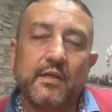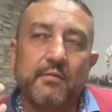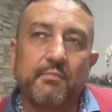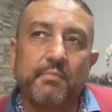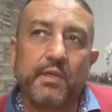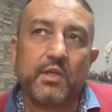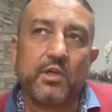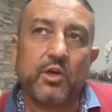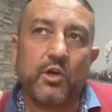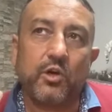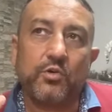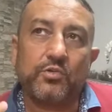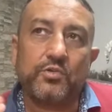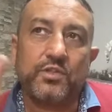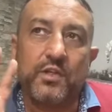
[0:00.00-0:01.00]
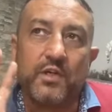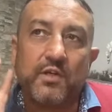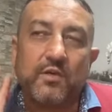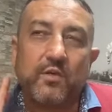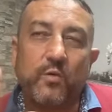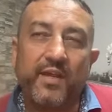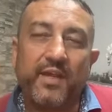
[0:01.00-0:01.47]
because
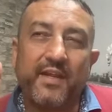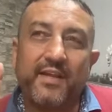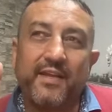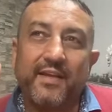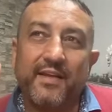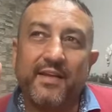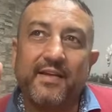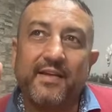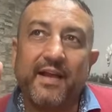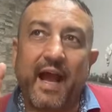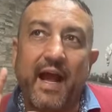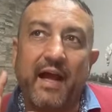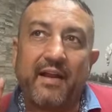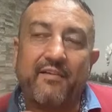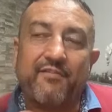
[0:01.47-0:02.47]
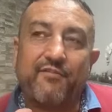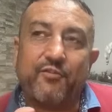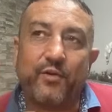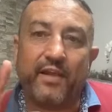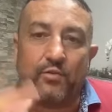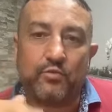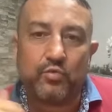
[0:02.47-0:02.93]
we are
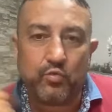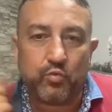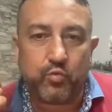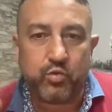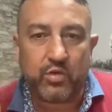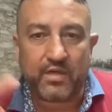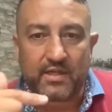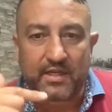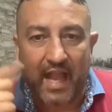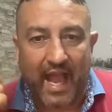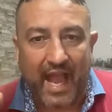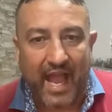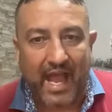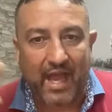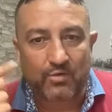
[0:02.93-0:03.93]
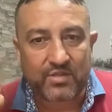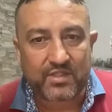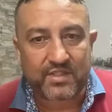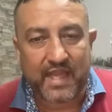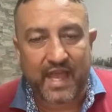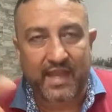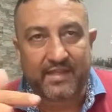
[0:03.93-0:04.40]
afraid to work
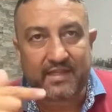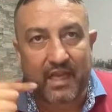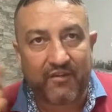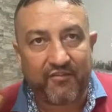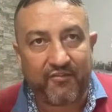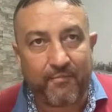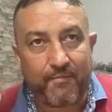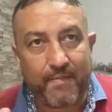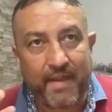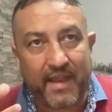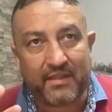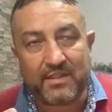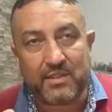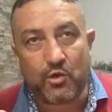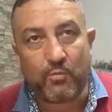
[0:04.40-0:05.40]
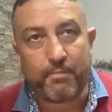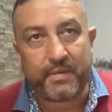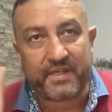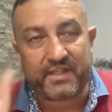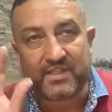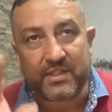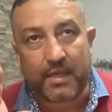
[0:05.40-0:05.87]
outside of mental
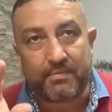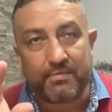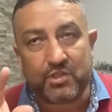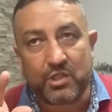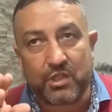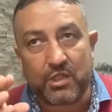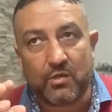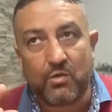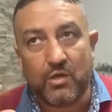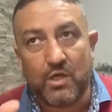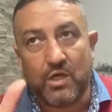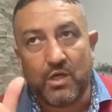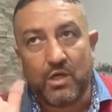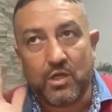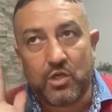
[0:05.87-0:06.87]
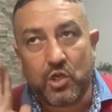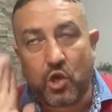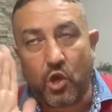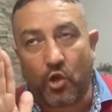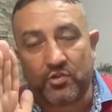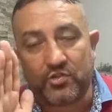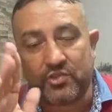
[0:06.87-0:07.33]
perceptional
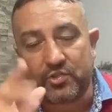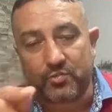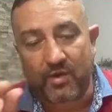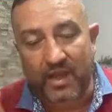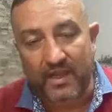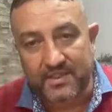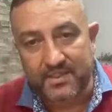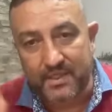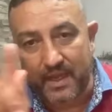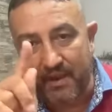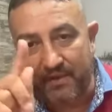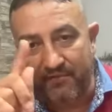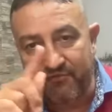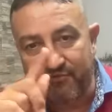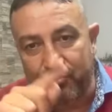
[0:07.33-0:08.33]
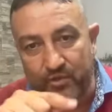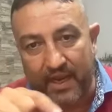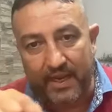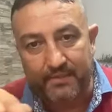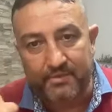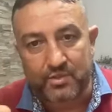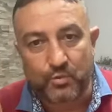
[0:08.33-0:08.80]
constructs and
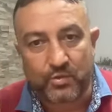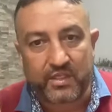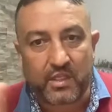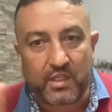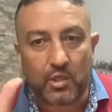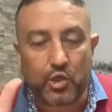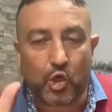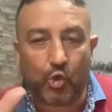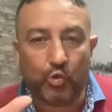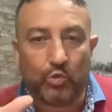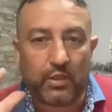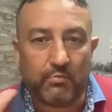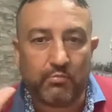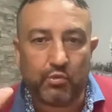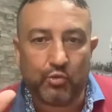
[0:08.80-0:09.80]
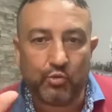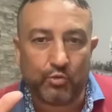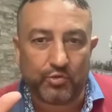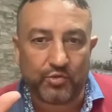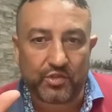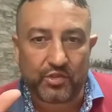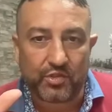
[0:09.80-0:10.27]
frames we can call
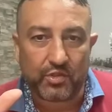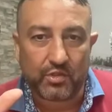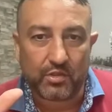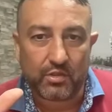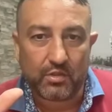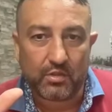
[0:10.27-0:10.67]
taboos.